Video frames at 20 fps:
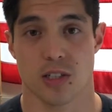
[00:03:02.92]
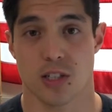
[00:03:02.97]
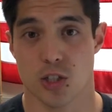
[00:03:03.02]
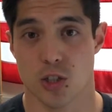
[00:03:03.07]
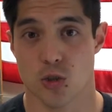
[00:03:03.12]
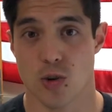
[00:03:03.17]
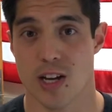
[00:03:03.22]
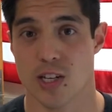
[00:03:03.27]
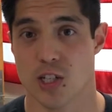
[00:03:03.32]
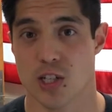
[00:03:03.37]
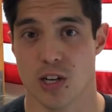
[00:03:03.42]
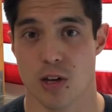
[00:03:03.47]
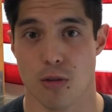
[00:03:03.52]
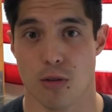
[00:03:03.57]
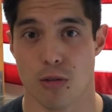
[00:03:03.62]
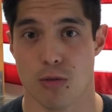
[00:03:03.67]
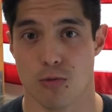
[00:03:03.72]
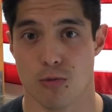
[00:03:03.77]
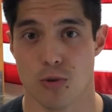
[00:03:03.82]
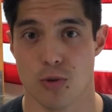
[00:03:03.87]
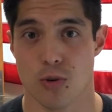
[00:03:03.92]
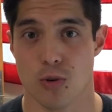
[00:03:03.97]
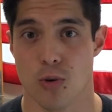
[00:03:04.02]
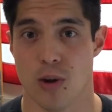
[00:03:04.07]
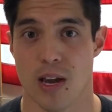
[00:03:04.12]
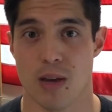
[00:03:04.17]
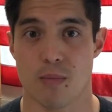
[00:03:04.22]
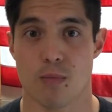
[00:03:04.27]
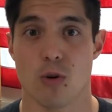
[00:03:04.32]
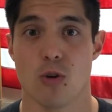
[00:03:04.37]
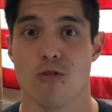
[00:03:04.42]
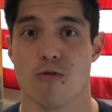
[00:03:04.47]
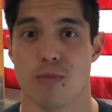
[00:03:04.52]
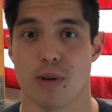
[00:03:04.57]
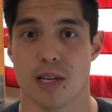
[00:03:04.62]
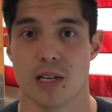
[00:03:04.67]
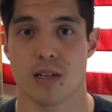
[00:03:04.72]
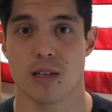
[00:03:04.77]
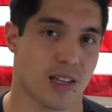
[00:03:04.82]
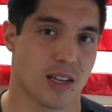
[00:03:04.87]
stretching through a
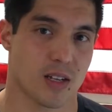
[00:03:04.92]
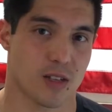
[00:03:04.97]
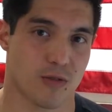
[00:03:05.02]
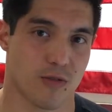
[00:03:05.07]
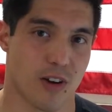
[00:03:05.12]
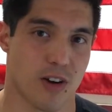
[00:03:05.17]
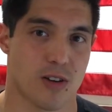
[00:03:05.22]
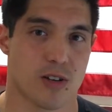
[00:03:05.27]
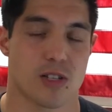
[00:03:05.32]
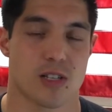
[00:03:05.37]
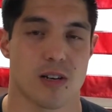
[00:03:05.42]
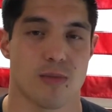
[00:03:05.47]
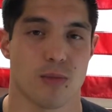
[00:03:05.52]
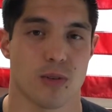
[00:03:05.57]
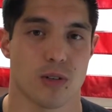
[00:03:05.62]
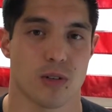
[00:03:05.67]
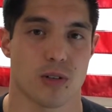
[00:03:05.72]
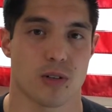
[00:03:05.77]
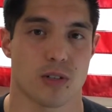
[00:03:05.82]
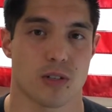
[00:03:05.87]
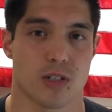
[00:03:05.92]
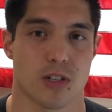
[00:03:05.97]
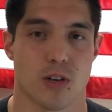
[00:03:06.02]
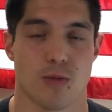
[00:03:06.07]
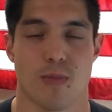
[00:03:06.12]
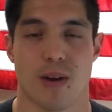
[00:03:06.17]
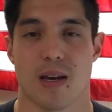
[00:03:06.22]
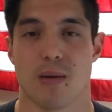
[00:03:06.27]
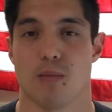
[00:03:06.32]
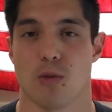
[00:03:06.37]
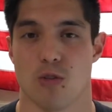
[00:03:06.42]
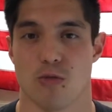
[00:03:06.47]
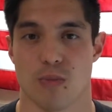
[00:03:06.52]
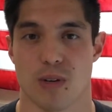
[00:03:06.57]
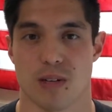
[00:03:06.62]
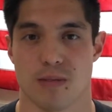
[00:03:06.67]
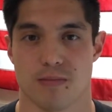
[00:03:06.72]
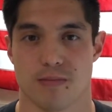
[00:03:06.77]
movement that is very similar to your main movement.